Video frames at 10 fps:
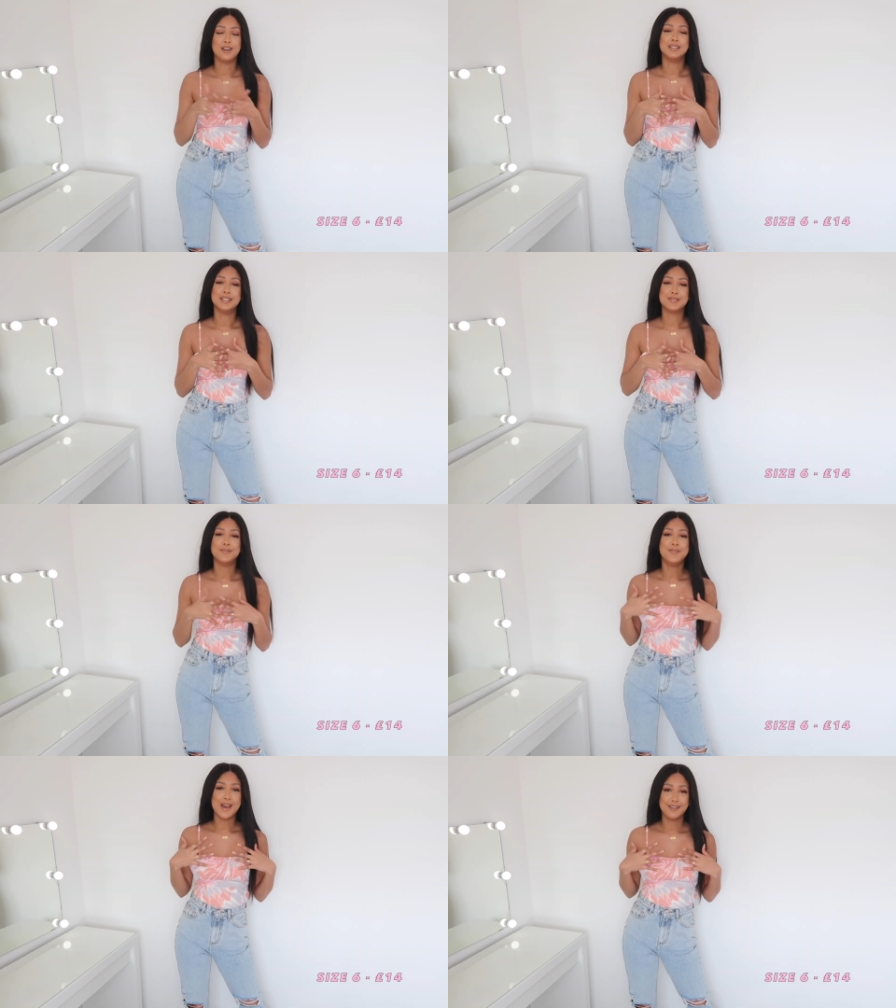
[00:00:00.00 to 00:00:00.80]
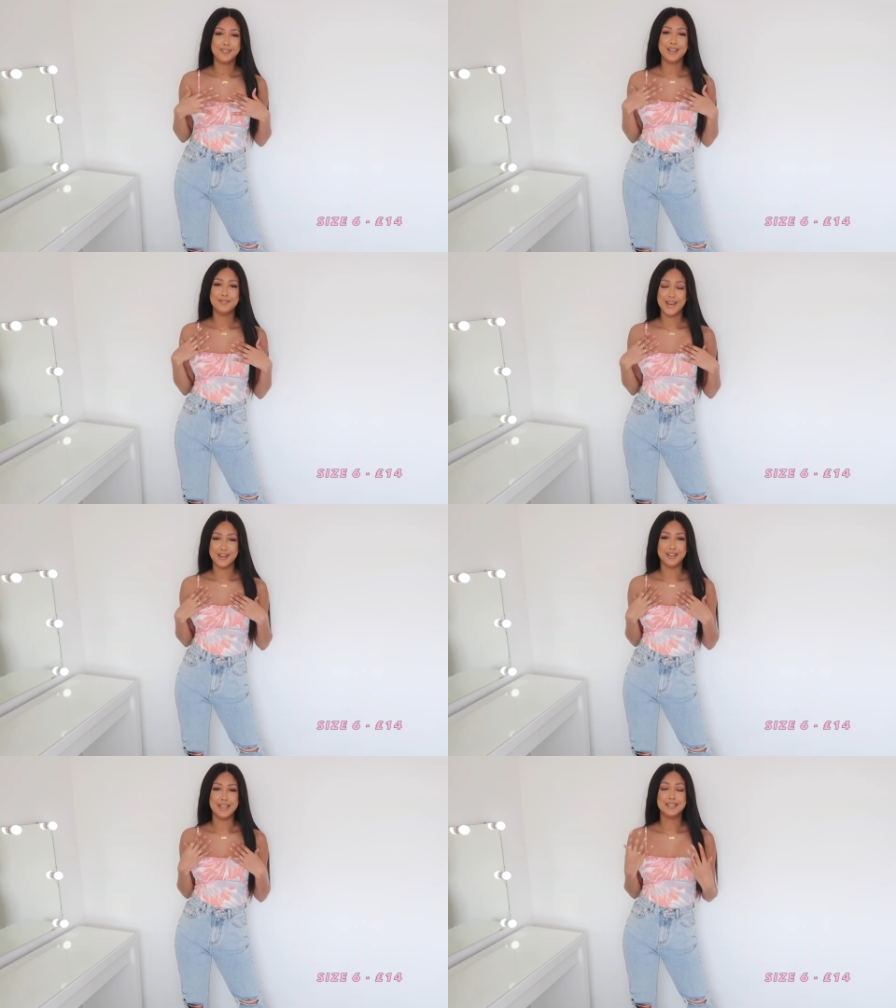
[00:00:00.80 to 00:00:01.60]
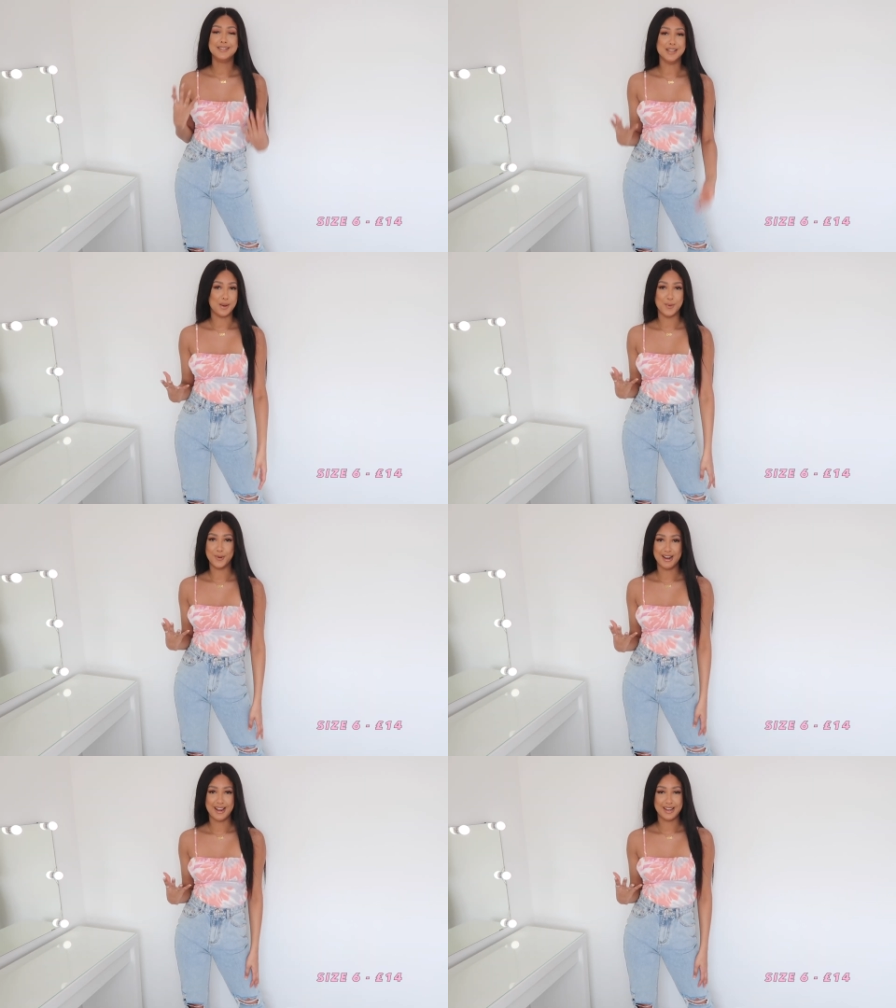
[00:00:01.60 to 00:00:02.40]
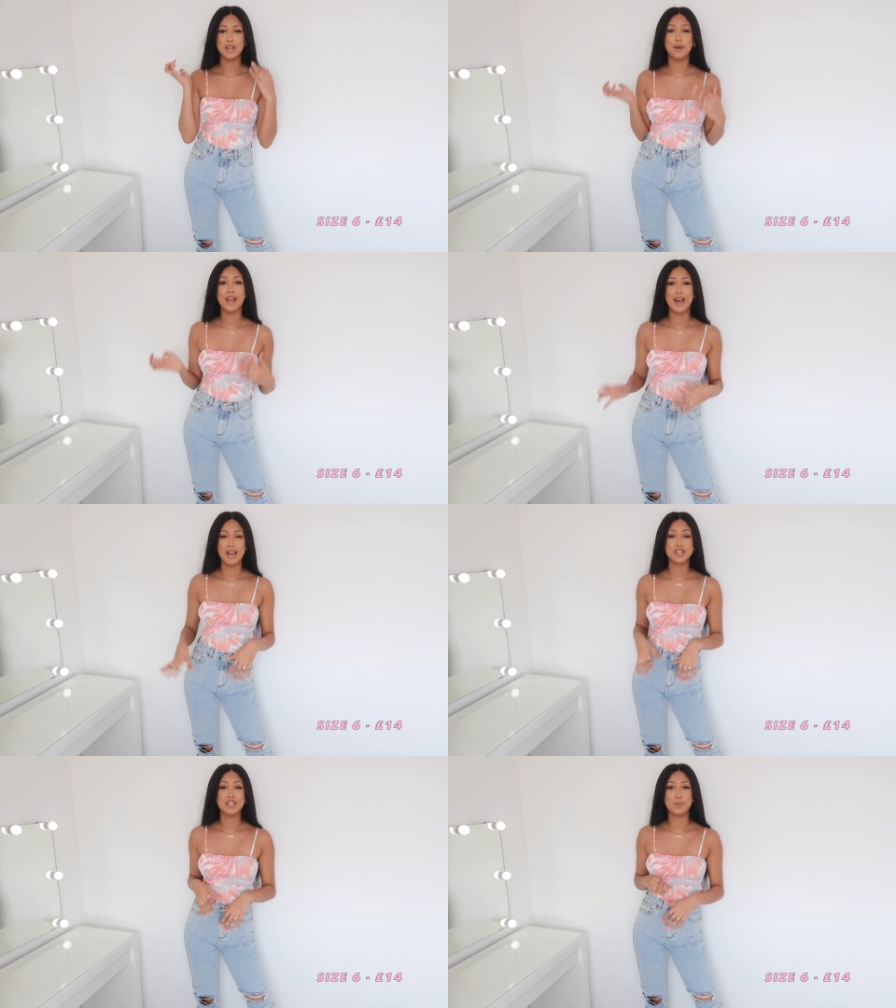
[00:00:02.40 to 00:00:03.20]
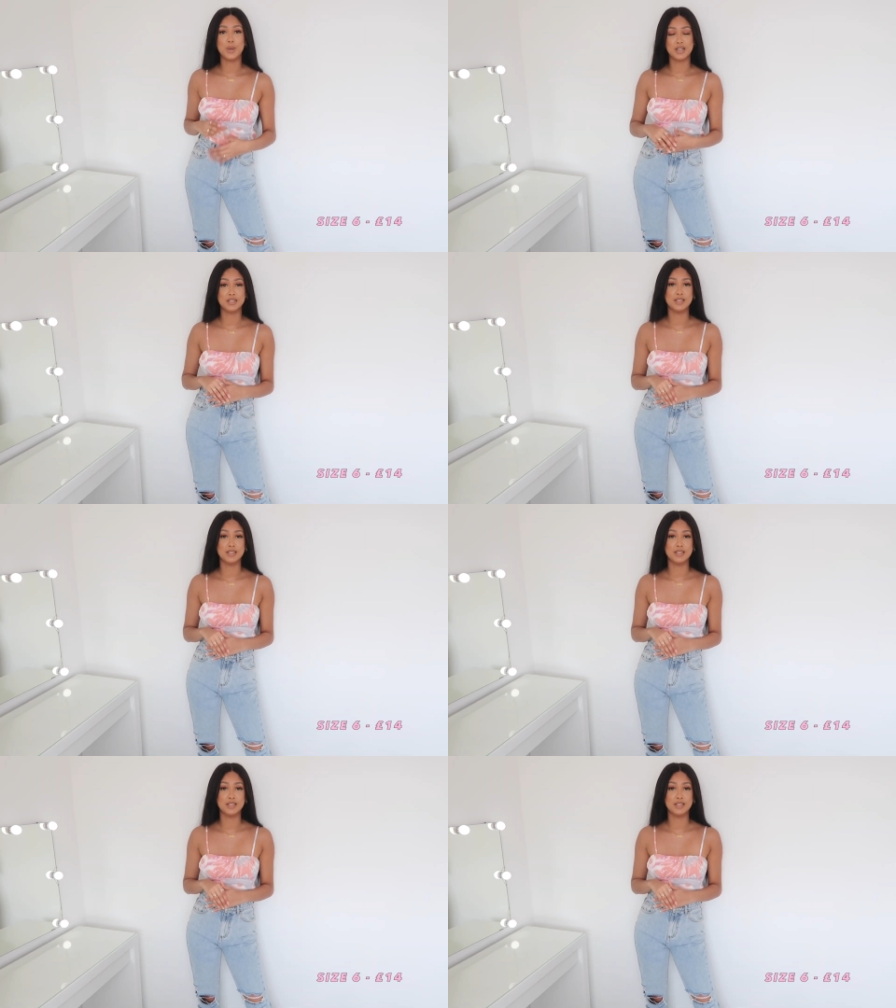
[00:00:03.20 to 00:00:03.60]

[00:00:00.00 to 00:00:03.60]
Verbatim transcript: nice. It's very, very summery. Now, I actually picked